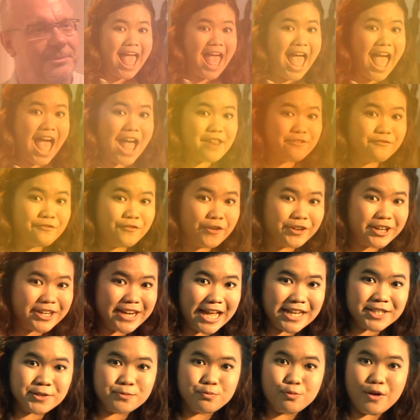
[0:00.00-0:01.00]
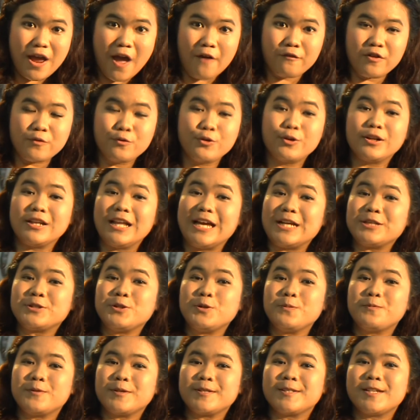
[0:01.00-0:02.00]
And for the next break, we would like
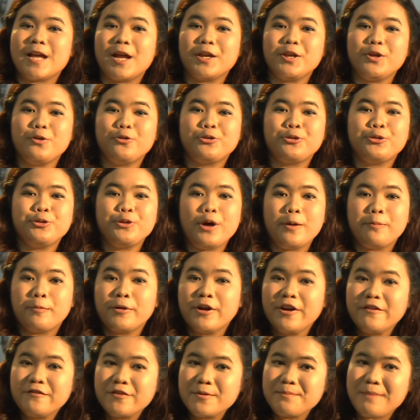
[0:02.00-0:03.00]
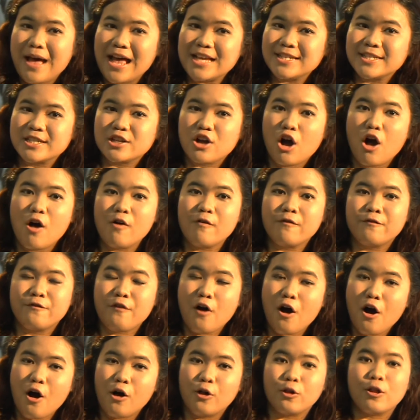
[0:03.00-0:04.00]
to present you to a performance called
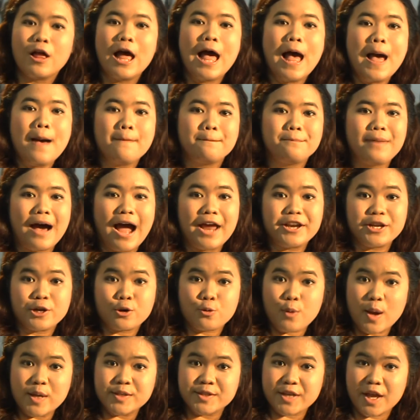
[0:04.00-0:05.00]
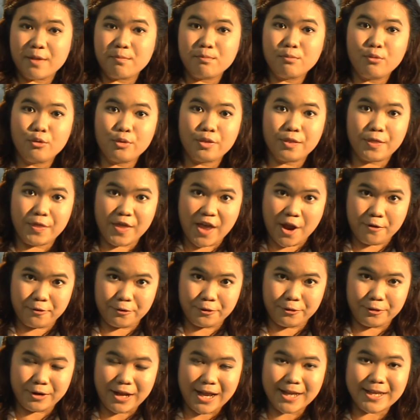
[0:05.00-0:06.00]
Fall by the Crescent Moon
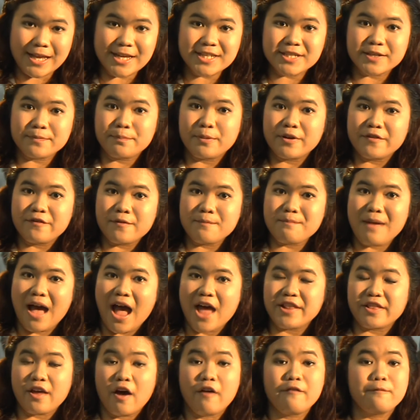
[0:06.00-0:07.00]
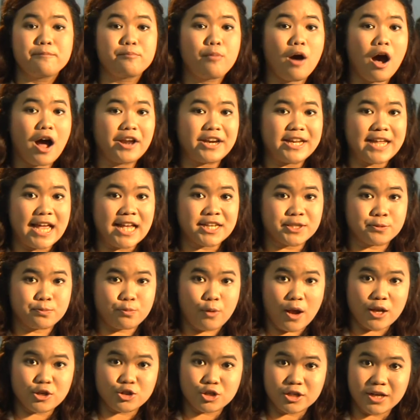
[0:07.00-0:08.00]
Theater. It is a performance of body
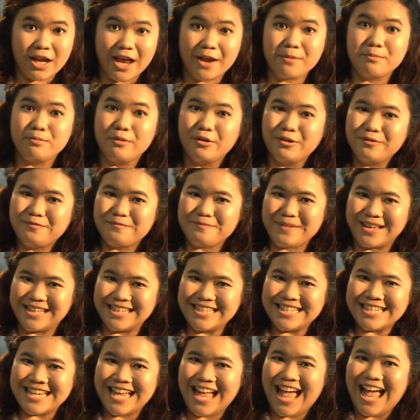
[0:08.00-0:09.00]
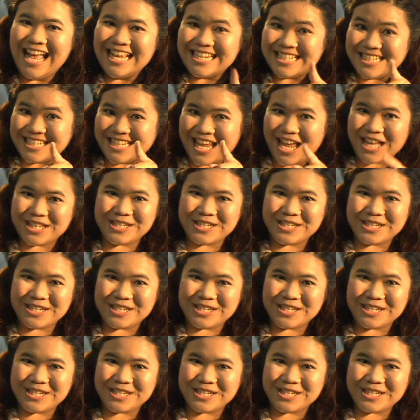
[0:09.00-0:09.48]
expression and movement. Stay